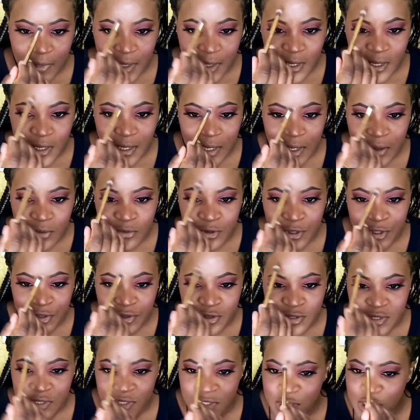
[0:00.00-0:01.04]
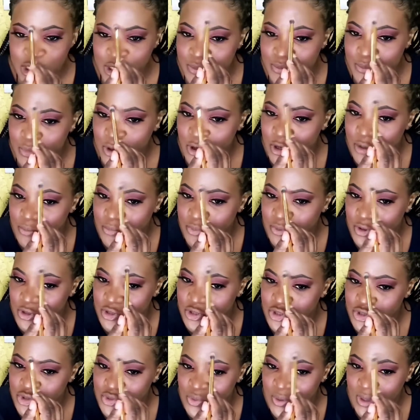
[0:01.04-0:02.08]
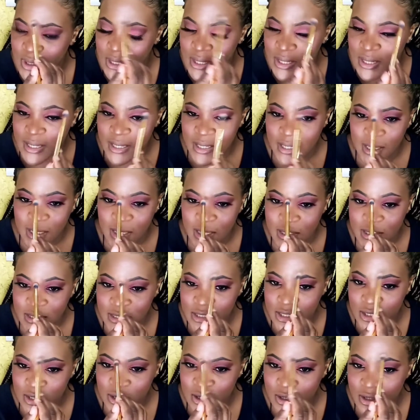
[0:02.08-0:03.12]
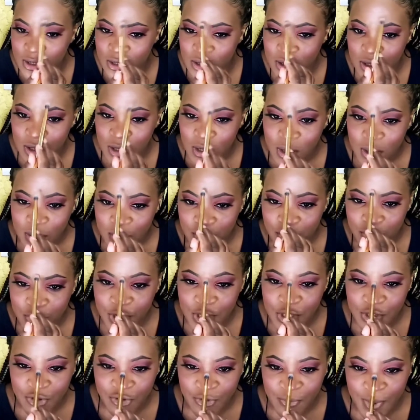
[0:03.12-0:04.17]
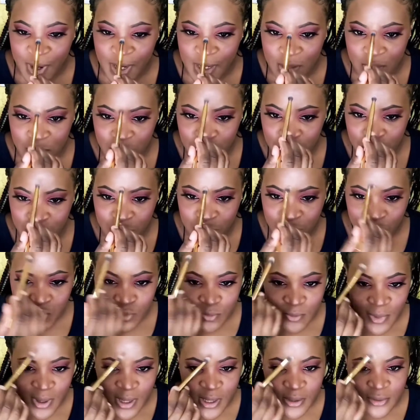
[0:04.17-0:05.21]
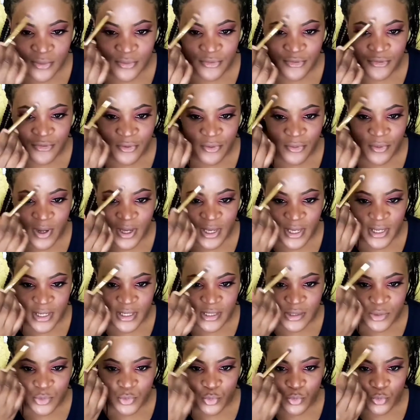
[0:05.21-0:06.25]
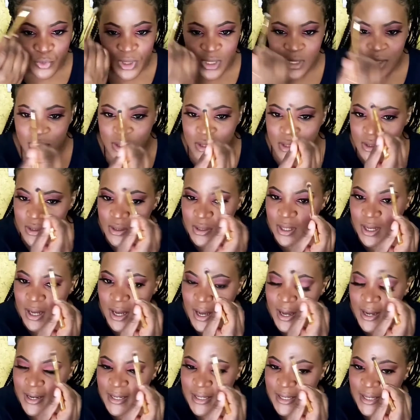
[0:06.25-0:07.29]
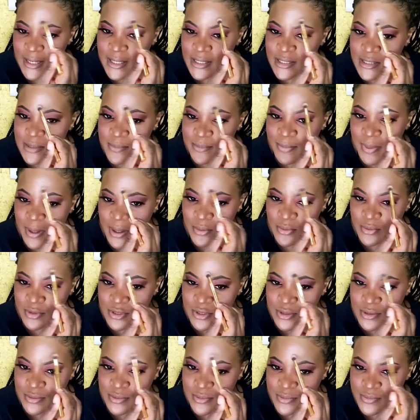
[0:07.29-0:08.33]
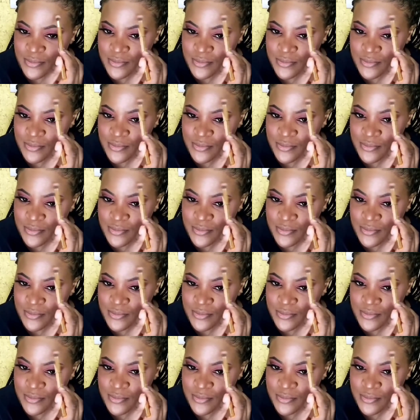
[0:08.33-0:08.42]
Then I will use this small brush to link the bridge of my nose to my forehead with the highlight powder.